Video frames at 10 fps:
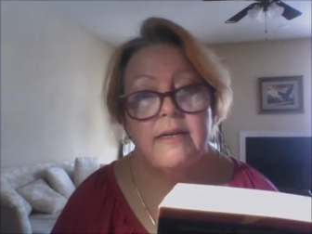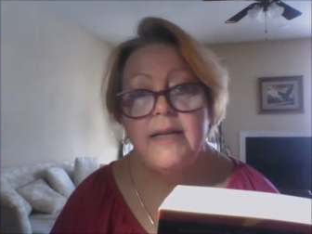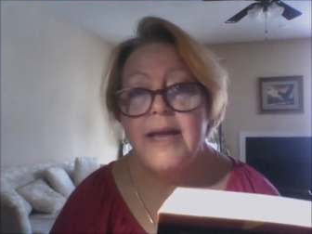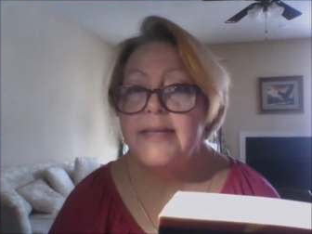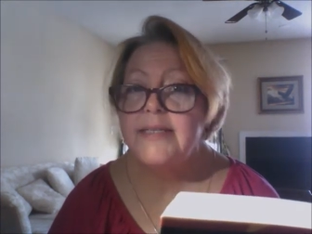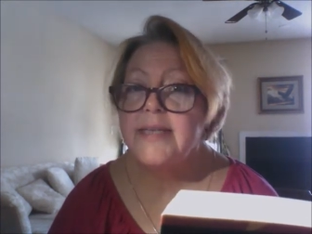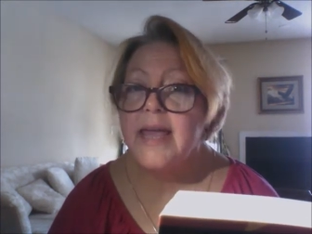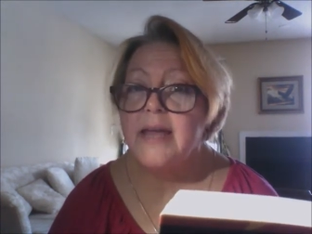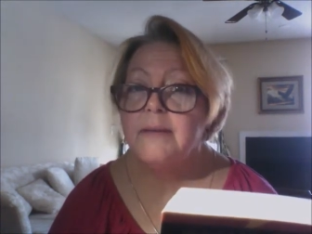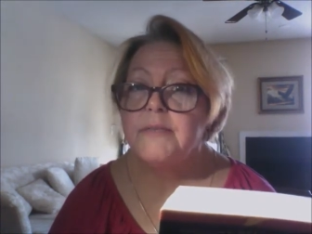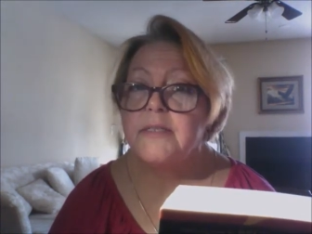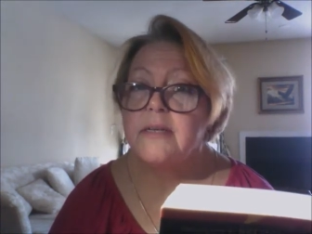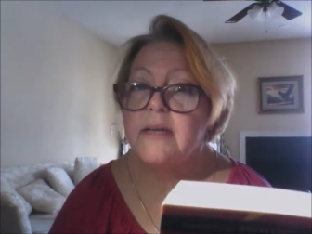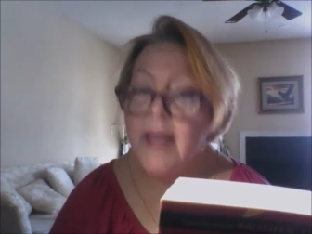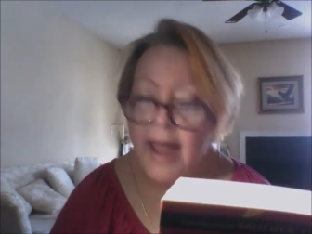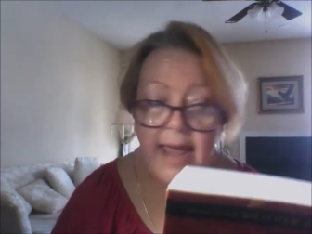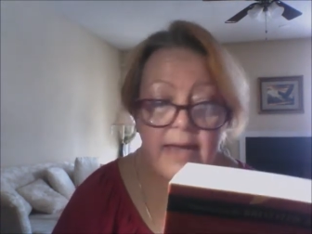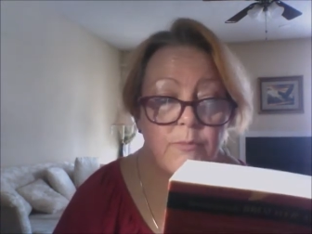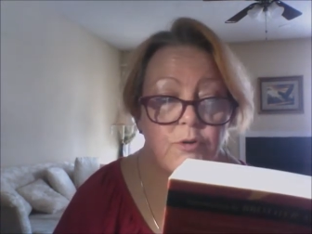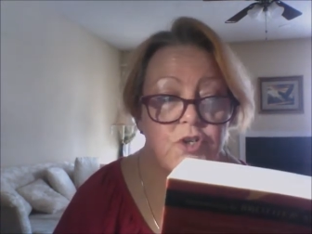landscapes,
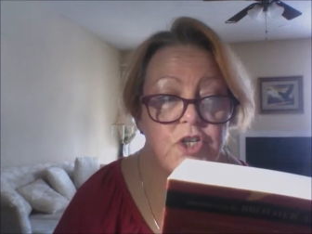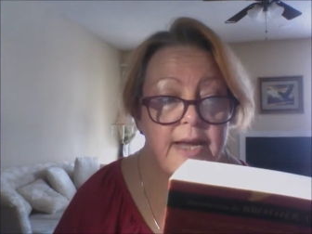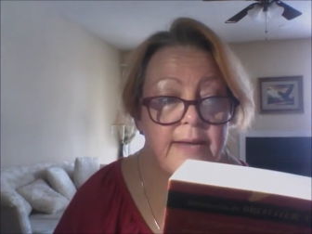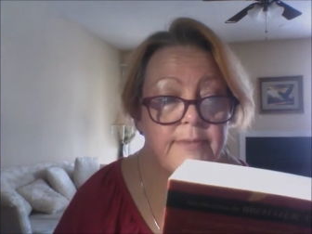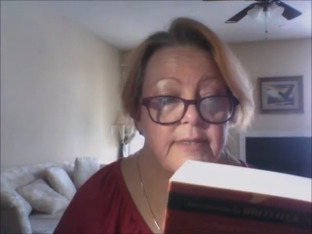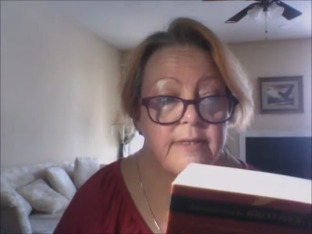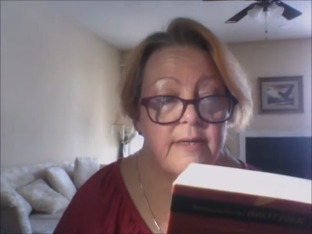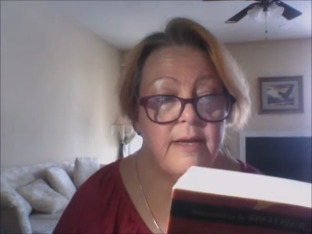animal shapes.